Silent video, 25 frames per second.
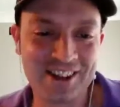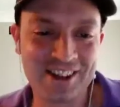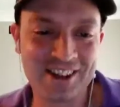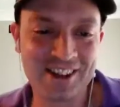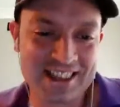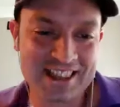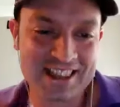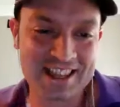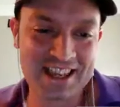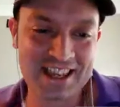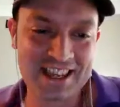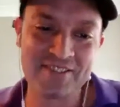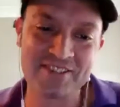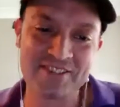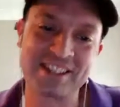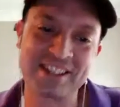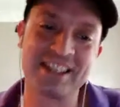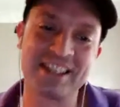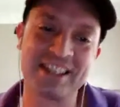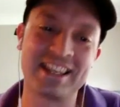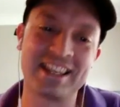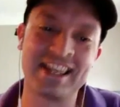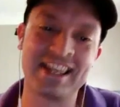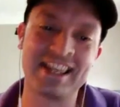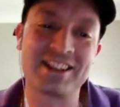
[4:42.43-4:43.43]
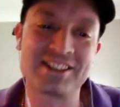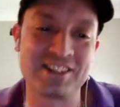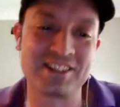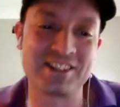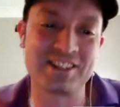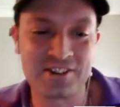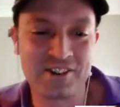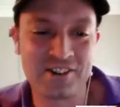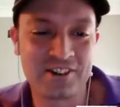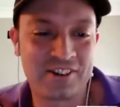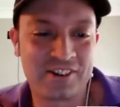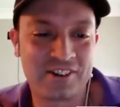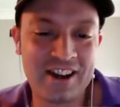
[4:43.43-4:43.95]
child themes and then actually
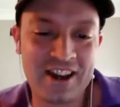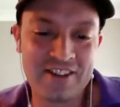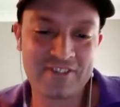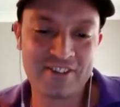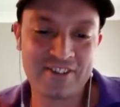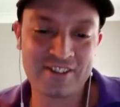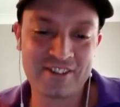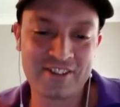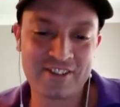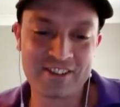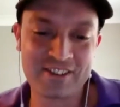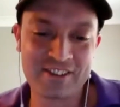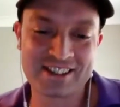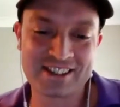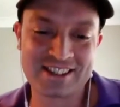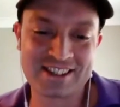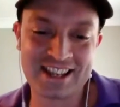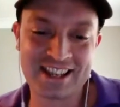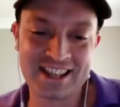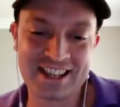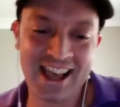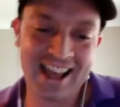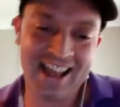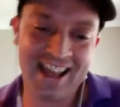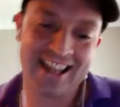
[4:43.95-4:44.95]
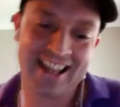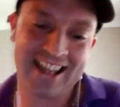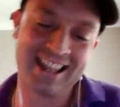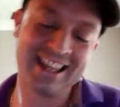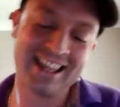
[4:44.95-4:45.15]
do it right from the start?